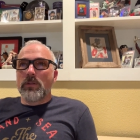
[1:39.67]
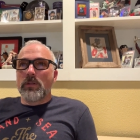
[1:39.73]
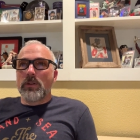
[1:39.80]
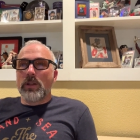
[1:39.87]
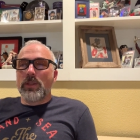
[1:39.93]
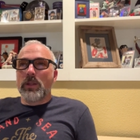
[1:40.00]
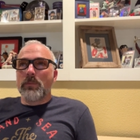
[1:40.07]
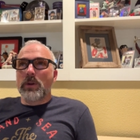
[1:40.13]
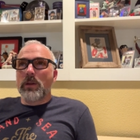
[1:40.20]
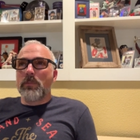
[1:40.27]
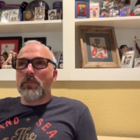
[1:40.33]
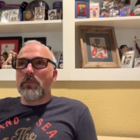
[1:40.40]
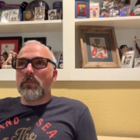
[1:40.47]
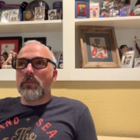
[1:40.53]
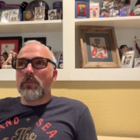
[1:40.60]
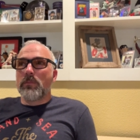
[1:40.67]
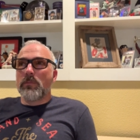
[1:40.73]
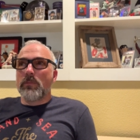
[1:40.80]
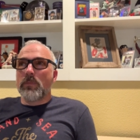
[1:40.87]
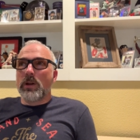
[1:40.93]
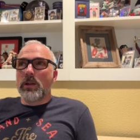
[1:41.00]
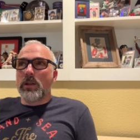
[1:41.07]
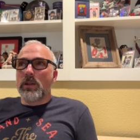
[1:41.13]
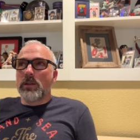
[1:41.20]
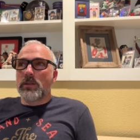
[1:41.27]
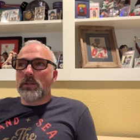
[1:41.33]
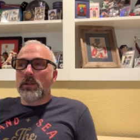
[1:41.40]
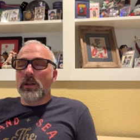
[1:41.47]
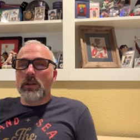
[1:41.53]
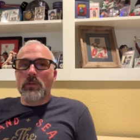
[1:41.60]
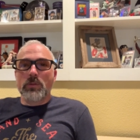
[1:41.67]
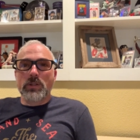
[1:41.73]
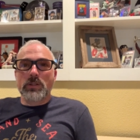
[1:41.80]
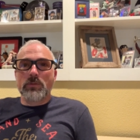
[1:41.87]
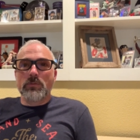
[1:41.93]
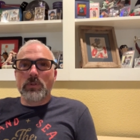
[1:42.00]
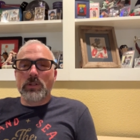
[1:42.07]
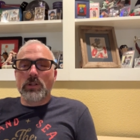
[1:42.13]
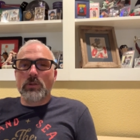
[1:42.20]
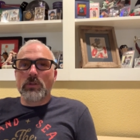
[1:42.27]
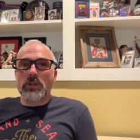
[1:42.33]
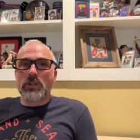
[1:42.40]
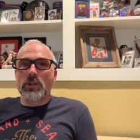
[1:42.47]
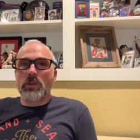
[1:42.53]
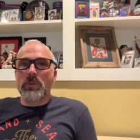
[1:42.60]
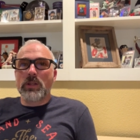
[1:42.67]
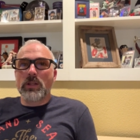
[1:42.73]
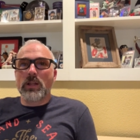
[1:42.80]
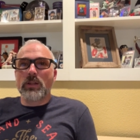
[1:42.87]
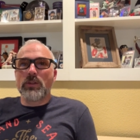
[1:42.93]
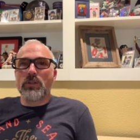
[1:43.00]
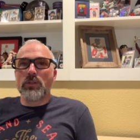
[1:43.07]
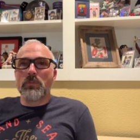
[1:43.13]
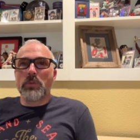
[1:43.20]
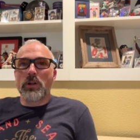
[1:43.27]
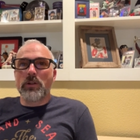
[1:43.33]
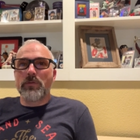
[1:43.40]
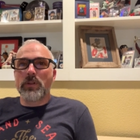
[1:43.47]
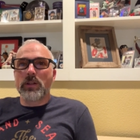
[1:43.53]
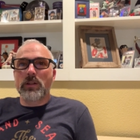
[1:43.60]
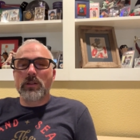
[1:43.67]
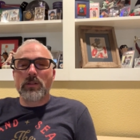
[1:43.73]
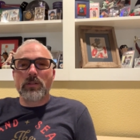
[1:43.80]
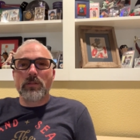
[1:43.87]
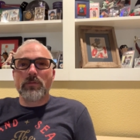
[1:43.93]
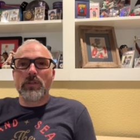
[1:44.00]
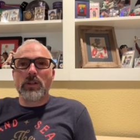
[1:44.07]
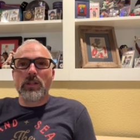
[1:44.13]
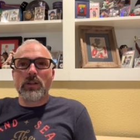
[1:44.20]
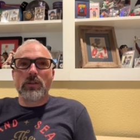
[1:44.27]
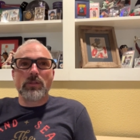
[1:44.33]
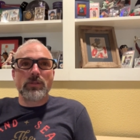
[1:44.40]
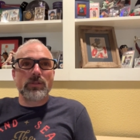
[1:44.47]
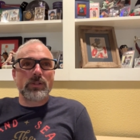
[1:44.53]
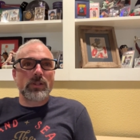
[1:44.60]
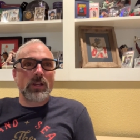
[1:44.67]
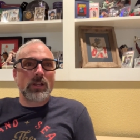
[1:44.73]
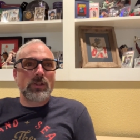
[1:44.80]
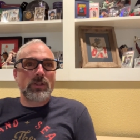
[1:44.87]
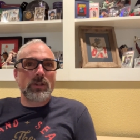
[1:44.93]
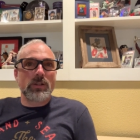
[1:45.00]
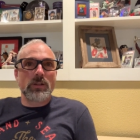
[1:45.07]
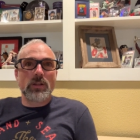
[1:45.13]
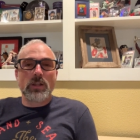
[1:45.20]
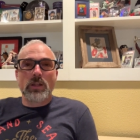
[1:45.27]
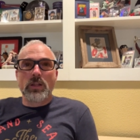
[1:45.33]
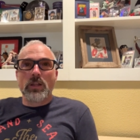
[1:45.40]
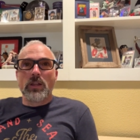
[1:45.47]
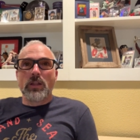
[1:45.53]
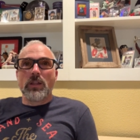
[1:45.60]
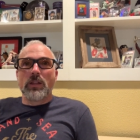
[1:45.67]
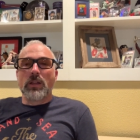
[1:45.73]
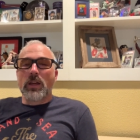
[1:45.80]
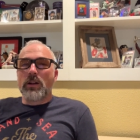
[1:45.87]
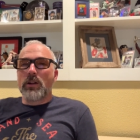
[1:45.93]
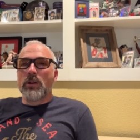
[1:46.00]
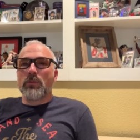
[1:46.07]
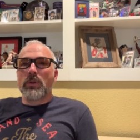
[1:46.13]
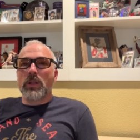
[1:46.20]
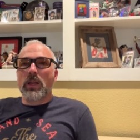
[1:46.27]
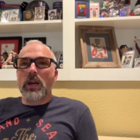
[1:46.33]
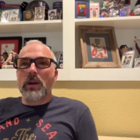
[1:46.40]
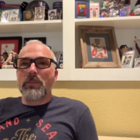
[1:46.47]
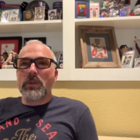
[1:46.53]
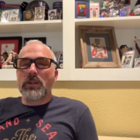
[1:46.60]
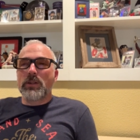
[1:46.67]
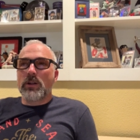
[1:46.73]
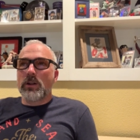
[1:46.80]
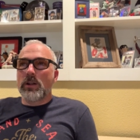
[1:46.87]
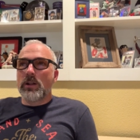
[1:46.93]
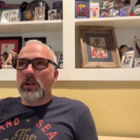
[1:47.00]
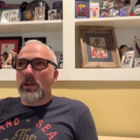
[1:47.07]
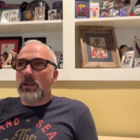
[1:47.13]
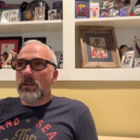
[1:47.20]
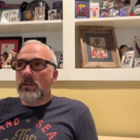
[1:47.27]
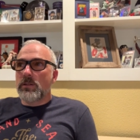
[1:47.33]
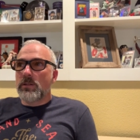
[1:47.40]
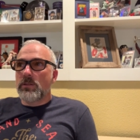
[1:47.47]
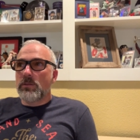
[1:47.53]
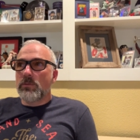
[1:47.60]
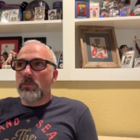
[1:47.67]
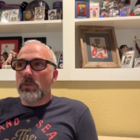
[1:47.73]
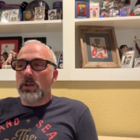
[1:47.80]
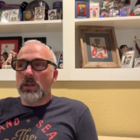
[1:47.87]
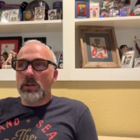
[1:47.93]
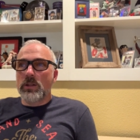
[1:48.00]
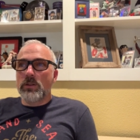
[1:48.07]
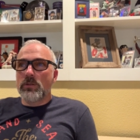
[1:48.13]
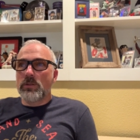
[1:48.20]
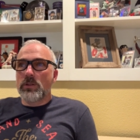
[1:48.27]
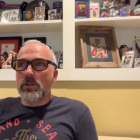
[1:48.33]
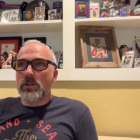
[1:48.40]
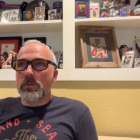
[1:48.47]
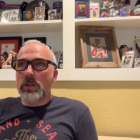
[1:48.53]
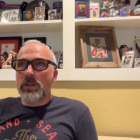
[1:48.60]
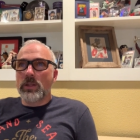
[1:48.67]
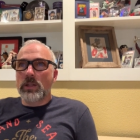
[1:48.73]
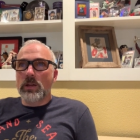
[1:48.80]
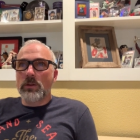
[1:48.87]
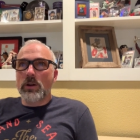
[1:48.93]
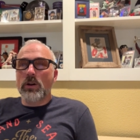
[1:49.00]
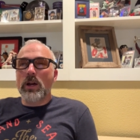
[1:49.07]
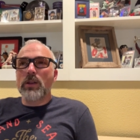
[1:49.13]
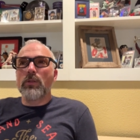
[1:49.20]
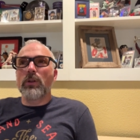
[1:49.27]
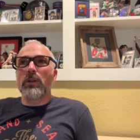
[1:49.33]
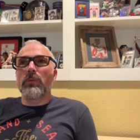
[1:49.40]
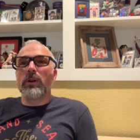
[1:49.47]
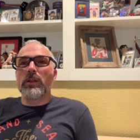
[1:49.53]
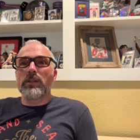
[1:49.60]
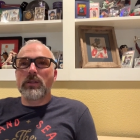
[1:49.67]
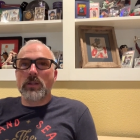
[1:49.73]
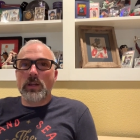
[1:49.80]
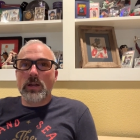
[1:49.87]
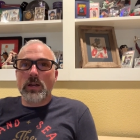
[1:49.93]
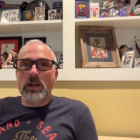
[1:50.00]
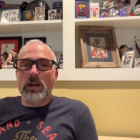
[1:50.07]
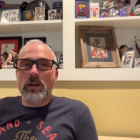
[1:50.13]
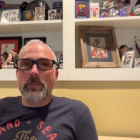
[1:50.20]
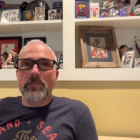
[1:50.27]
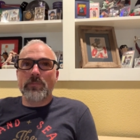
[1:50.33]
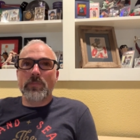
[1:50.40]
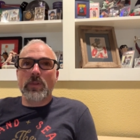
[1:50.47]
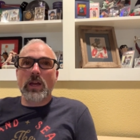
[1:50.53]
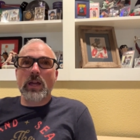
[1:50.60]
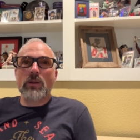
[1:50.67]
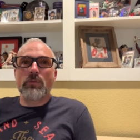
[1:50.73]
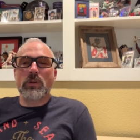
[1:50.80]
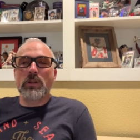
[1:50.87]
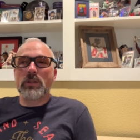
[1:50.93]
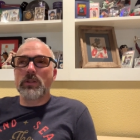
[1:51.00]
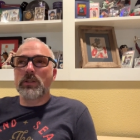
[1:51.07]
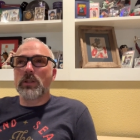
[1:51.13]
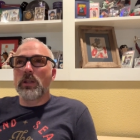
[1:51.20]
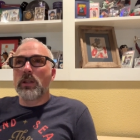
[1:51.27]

I think my son was always showing me like Dude Perfect videos and such, and I don't know what got me started on looking at YouTube. I think I know what it was. I was